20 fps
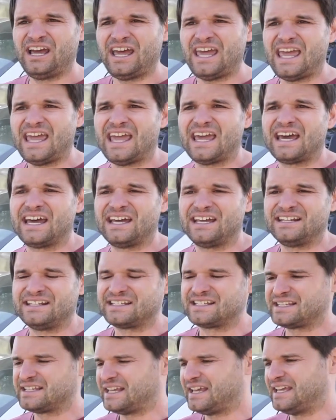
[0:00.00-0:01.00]
And
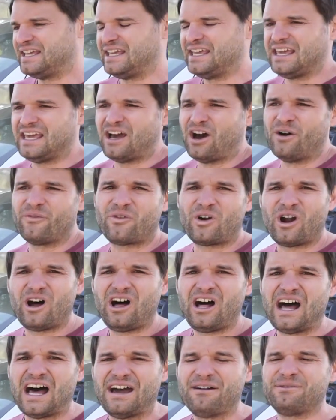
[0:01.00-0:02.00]

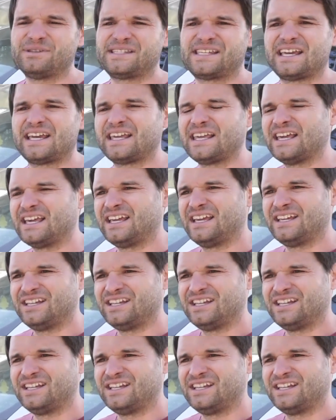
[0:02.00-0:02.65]
overall, I would say